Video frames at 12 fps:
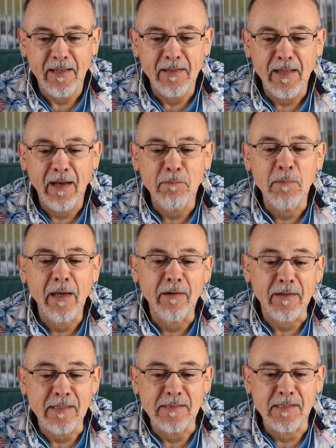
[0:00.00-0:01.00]
in that
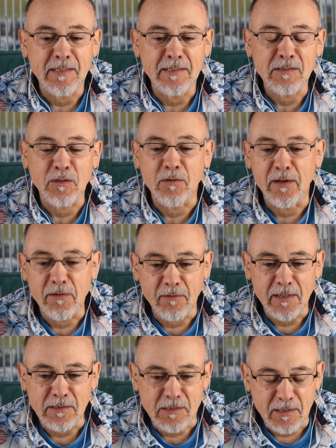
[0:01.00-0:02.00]
manner because it is a great
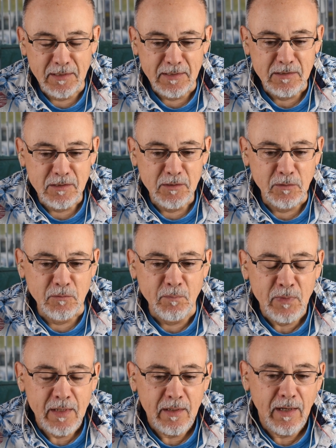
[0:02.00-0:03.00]
race on its
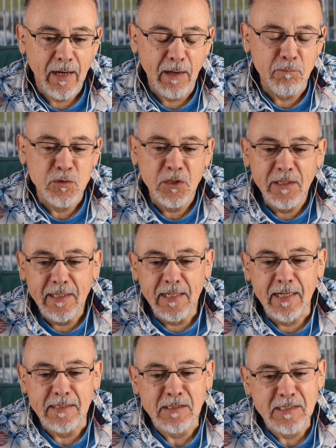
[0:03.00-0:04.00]
own.
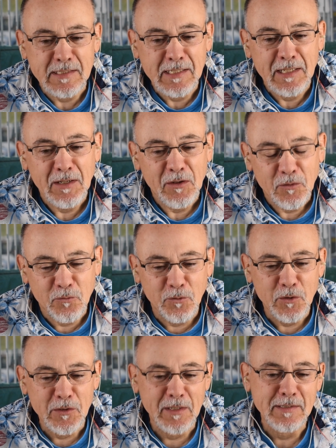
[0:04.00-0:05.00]
Joining us
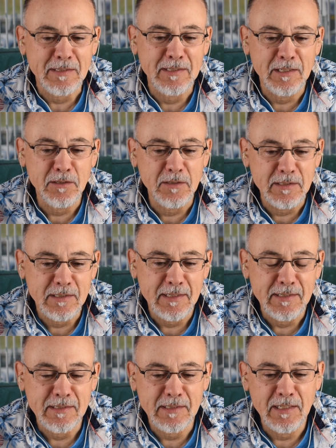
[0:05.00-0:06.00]
for this series
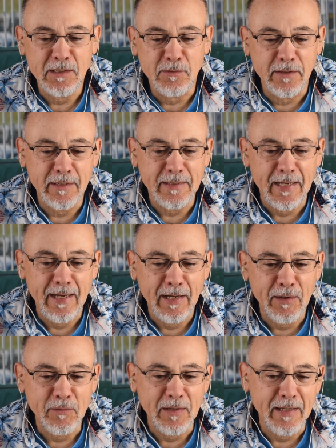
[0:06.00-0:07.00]
is the
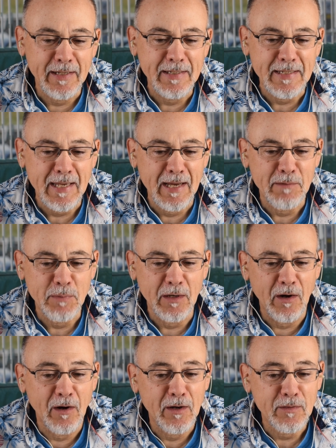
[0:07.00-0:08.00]
renowned
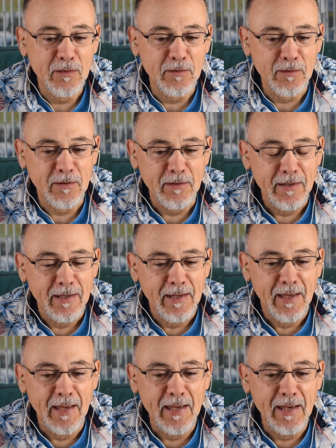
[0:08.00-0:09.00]
handicapping author
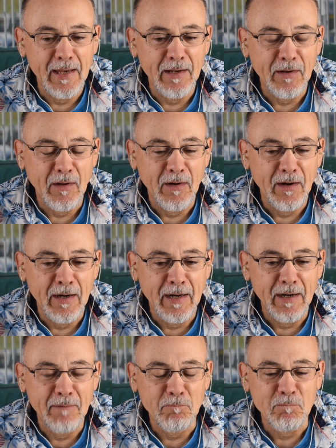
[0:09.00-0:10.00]
and
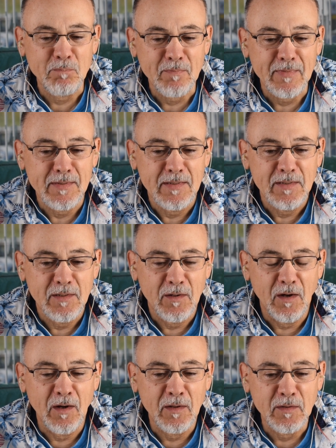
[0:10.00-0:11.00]

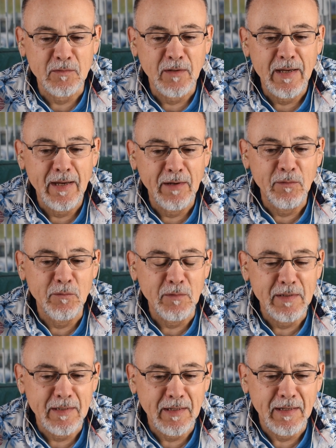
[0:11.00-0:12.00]

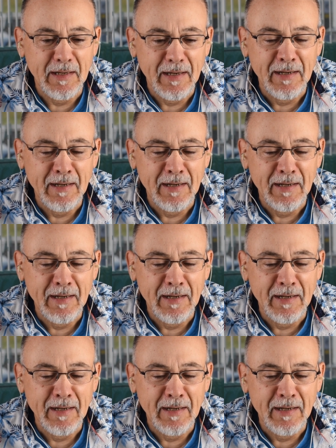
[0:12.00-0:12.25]
all-around